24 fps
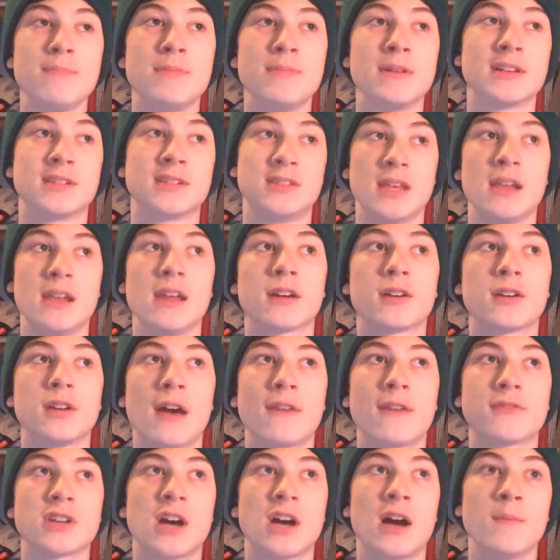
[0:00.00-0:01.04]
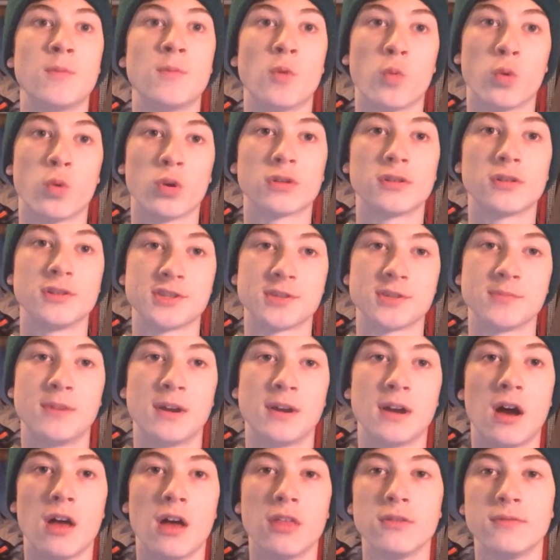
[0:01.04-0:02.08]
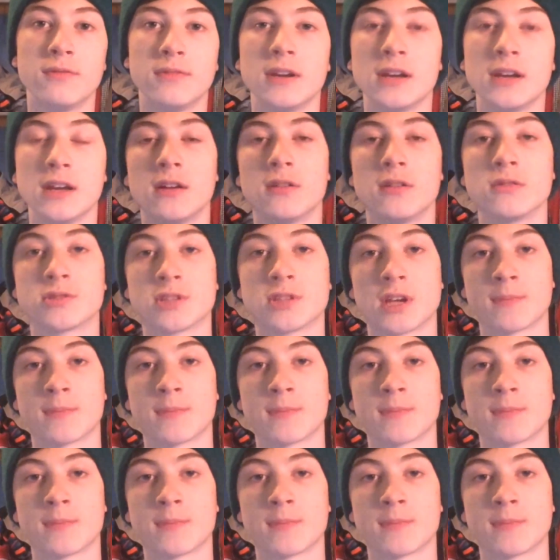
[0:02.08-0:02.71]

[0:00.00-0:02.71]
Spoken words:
because then I could have time to work on some of my other videos,